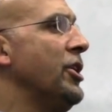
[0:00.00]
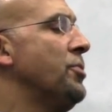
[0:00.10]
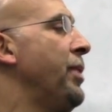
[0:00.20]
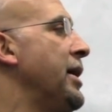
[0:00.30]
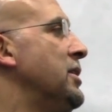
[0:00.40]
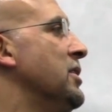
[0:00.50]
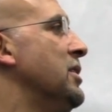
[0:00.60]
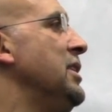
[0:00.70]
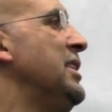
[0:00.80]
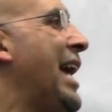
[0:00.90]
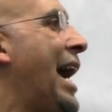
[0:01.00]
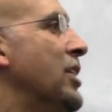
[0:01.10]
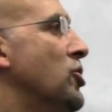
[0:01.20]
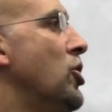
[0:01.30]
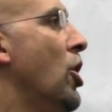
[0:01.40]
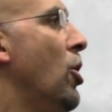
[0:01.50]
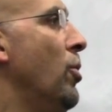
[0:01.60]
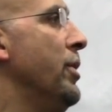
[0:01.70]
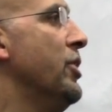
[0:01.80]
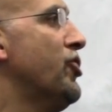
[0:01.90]
these places these guys
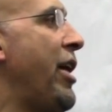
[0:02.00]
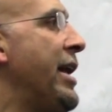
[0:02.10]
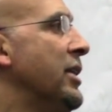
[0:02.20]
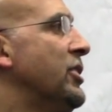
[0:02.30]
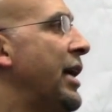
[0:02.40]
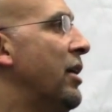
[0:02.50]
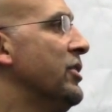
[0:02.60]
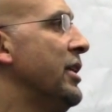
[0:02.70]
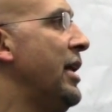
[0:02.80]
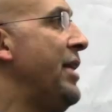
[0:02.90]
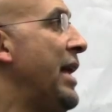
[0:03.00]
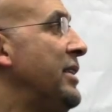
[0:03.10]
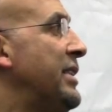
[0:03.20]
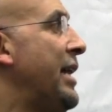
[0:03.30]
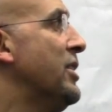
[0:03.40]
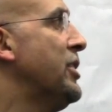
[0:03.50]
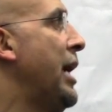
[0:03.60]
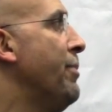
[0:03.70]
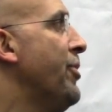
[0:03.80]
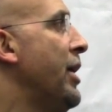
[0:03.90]
go in the training centers, and, and they say the
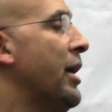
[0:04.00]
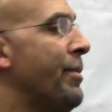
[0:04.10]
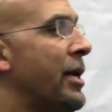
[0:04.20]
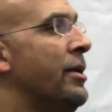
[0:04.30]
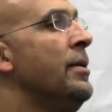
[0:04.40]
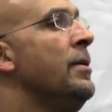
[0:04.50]
same thing. I mean,